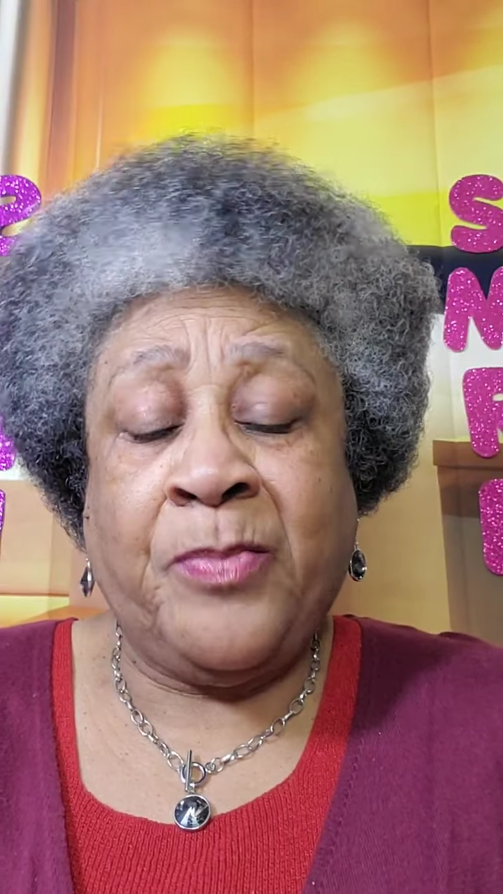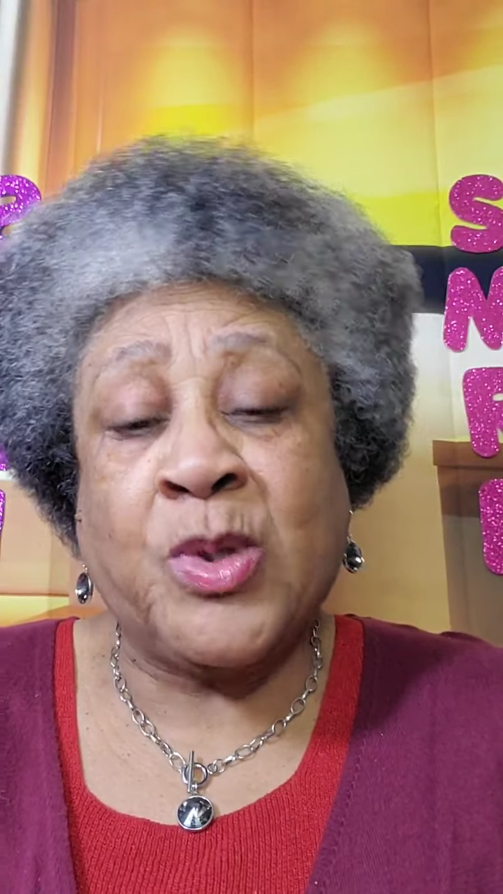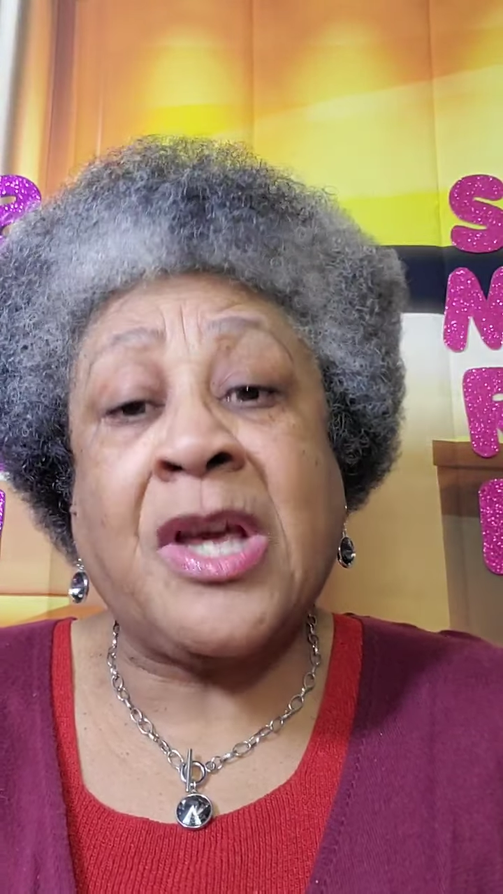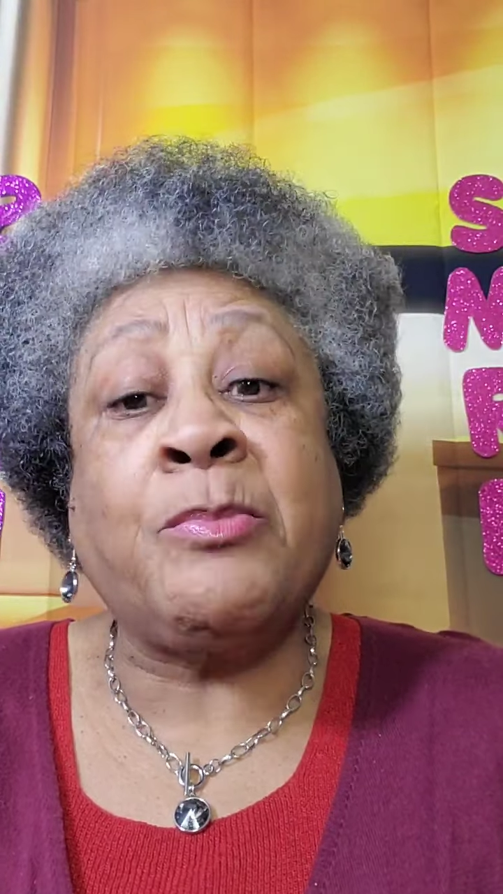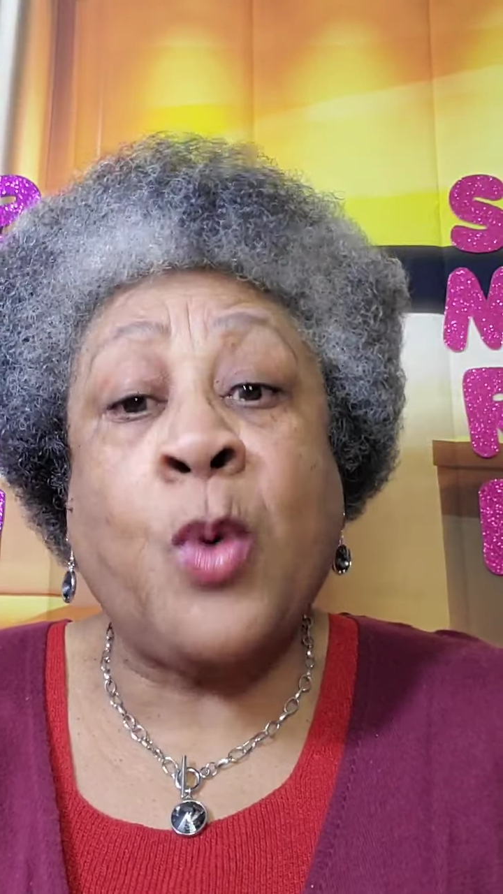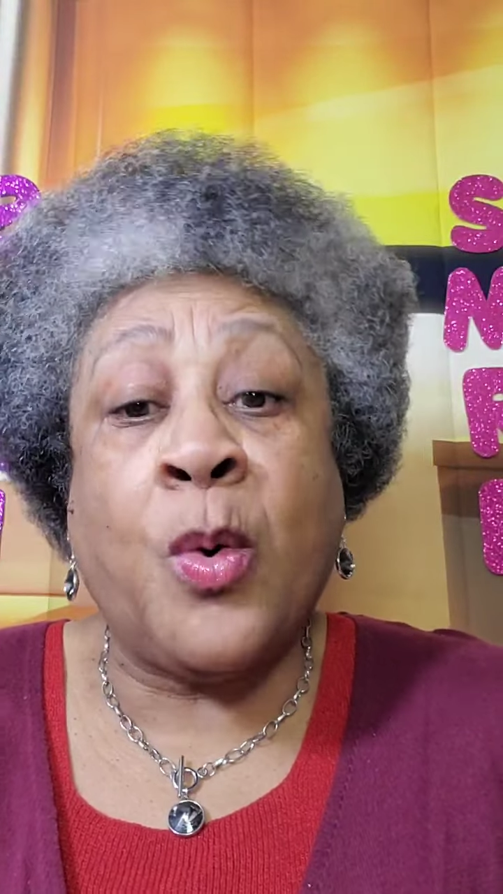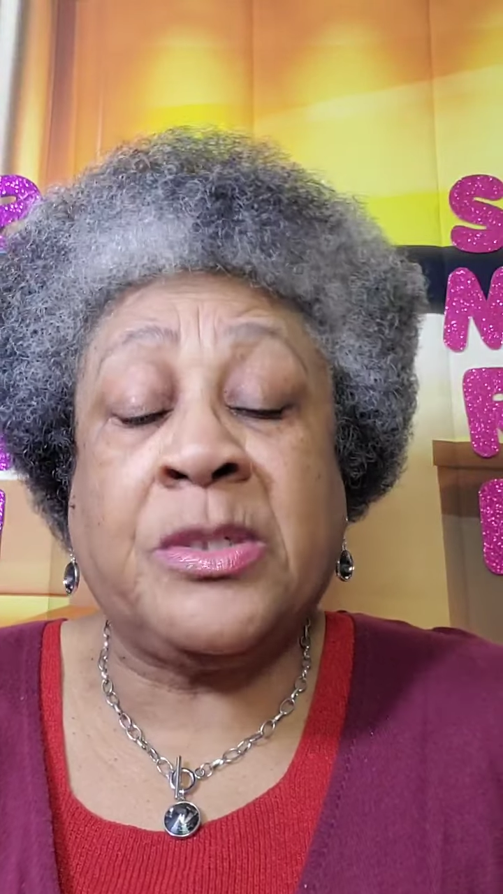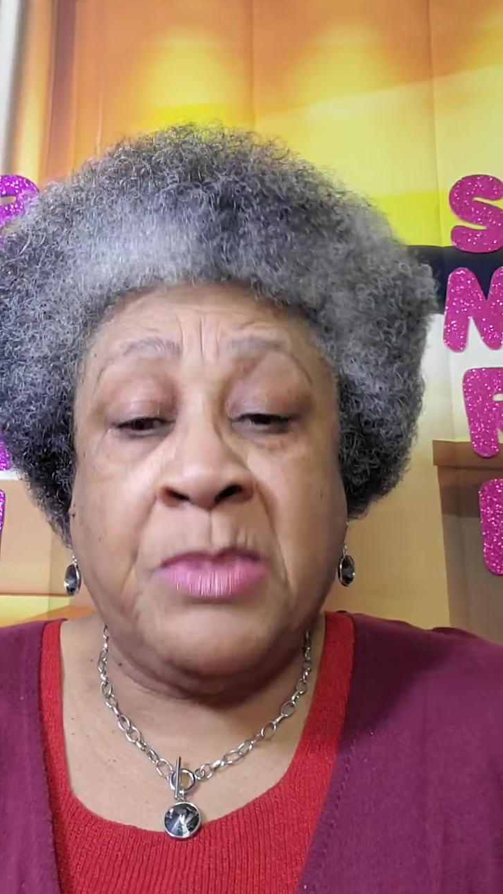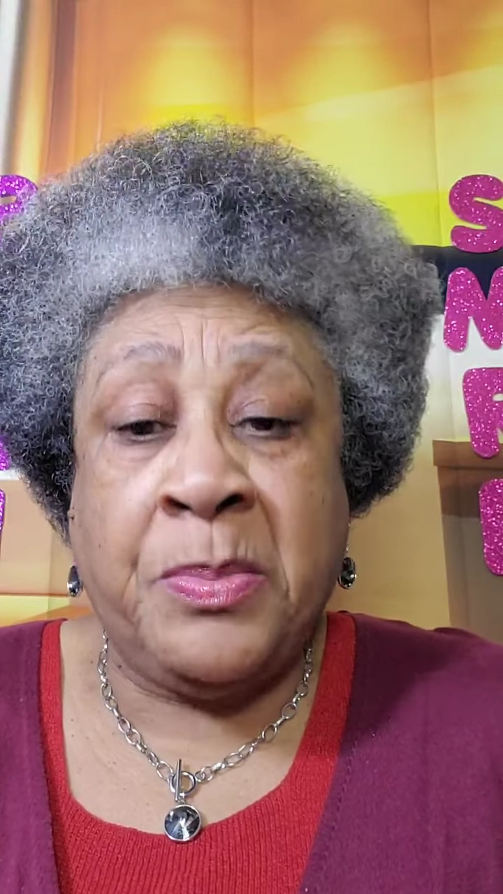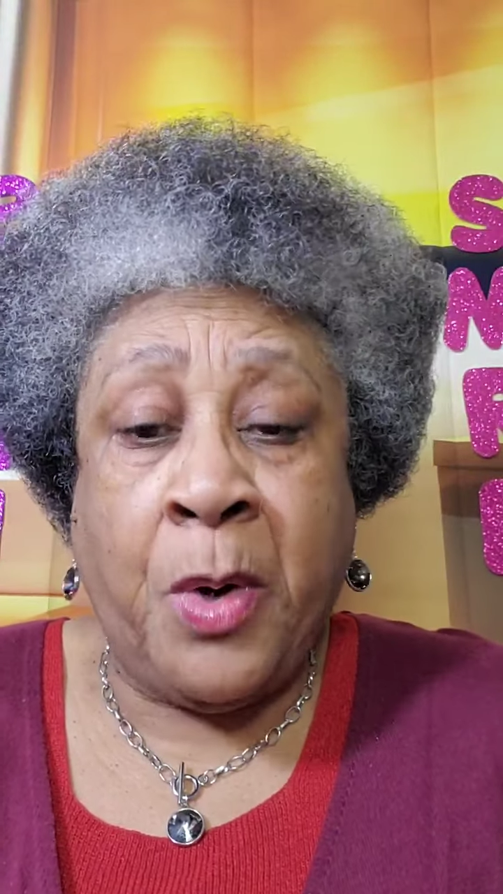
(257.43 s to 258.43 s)
which I'm going
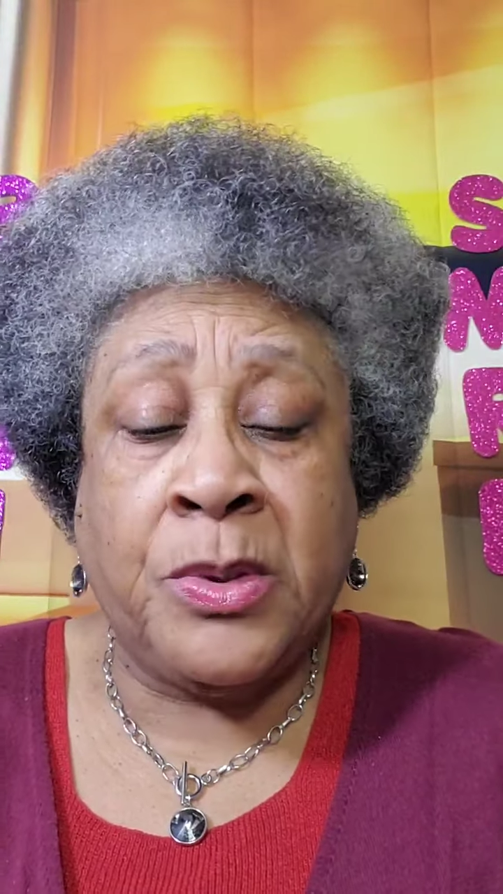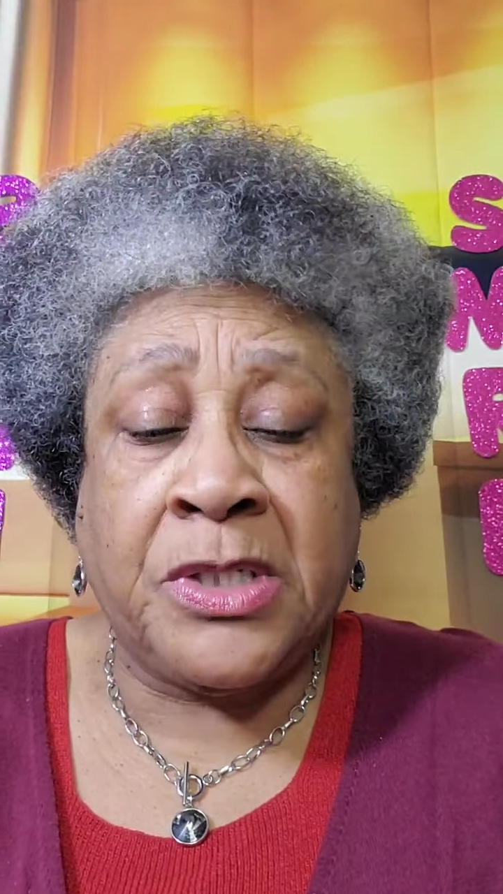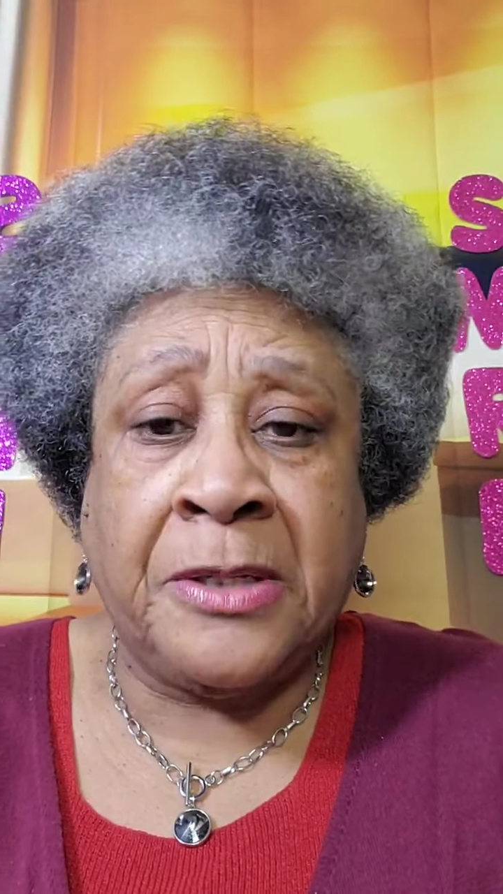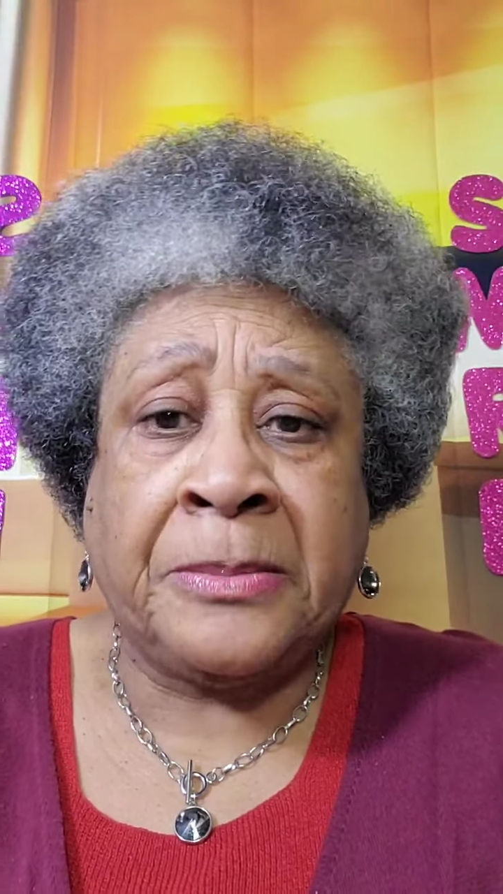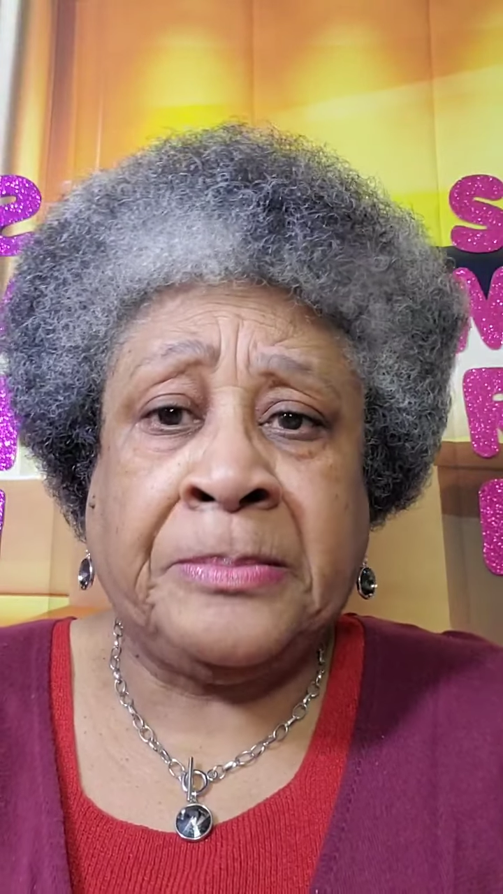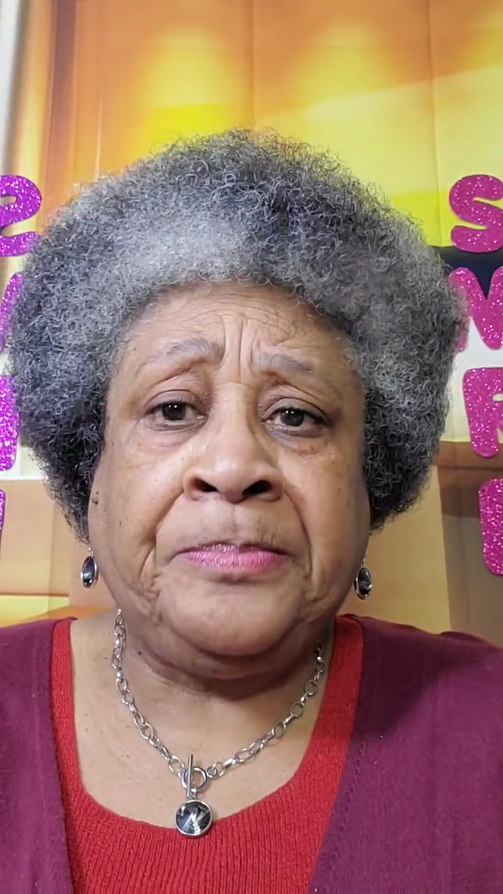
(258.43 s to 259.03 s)
to be posting.